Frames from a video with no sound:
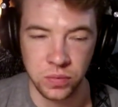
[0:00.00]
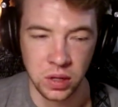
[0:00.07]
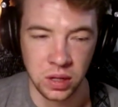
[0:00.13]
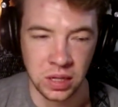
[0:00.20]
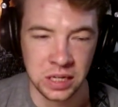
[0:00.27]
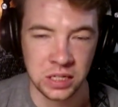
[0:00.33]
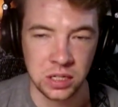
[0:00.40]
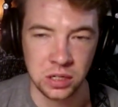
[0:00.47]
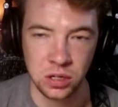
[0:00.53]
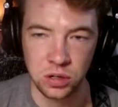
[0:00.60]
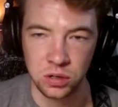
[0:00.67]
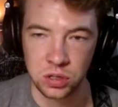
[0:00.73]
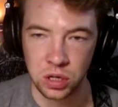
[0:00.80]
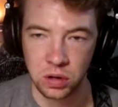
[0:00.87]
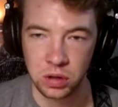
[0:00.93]
Listen to
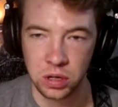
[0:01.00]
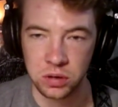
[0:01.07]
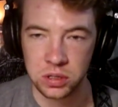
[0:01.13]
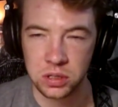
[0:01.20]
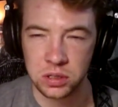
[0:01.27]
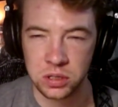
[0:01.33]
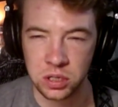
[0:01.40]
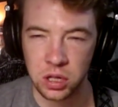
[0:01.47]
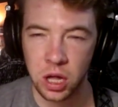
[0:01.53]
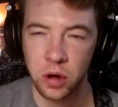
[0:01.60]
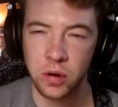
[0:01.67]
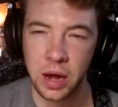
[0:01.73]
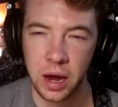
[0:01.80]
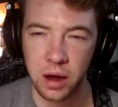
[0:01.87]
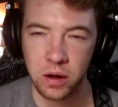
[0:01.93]
your solos. Slow
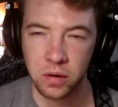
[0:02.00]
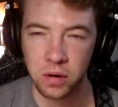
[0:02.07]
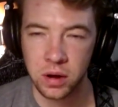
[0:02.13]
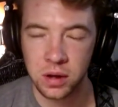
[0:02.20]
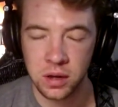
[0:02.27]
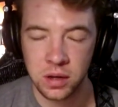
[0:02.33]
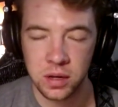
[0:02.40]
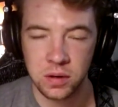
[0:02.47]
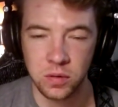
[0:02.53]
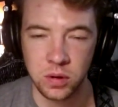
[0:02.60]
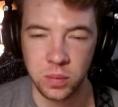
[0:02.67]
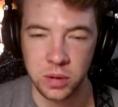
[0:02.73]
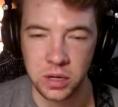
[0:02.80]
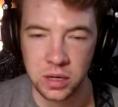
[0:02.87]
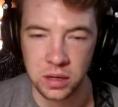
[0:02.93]
down
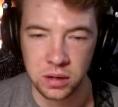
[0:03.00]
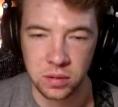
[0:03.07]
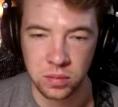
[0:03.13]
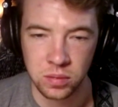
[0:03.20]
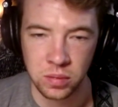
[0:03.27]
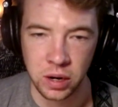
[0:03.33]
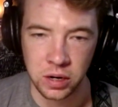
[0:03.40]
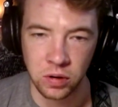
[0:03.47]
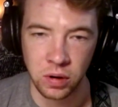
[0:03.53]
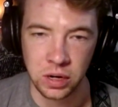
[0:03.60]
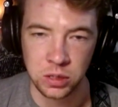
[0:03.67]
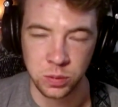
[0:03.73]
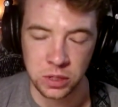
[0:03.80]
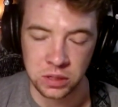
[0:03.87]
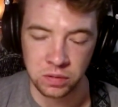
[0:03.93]
would be my
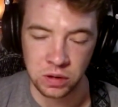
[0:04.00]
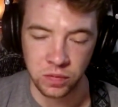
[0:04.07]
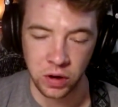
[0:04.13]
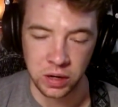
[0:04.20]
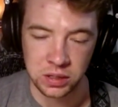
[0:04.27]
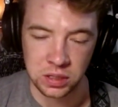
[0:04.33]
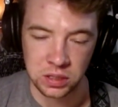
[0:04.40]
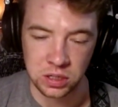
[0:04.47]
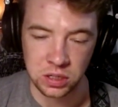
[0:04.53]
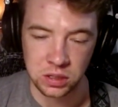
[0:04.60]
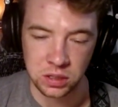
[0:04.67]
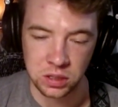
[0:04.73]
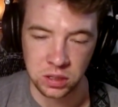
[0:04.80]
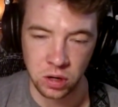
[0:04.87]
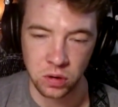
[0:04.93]
greatest piece of advice. Is just
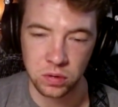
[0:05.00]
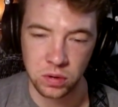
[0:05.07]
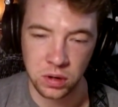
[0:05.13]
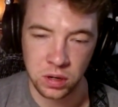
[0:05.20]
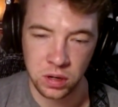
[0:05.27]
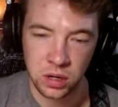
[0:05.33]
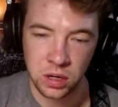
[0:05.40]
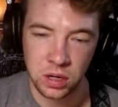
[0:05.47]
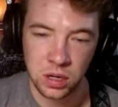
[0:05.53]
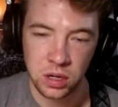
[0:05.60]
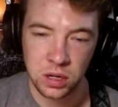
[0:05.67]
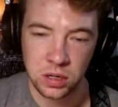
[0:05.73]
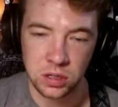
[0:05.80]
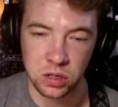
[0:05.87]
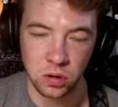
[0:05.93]
don't
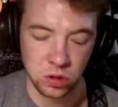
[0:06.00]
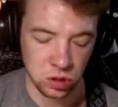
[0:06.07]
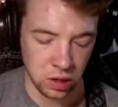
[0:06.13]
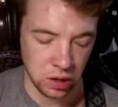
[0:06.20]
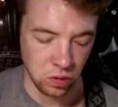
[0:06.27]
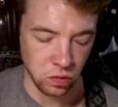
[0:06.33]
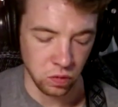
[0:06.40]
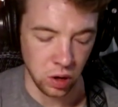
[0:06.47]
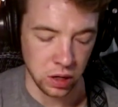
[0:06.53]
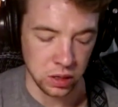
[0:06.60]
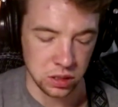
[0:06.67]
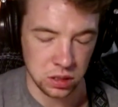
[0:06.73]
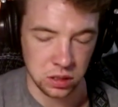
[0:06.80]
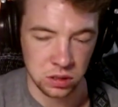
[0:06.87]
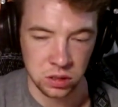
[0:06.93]
try to
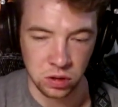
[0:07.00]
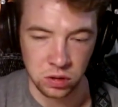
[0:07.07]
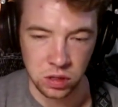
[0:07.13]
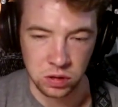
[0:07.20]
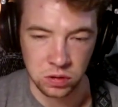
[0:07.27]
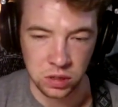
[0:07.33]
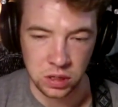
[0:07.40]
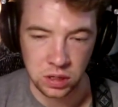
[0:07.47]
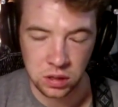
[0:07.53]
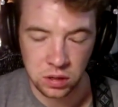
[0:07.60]
rush solos, like,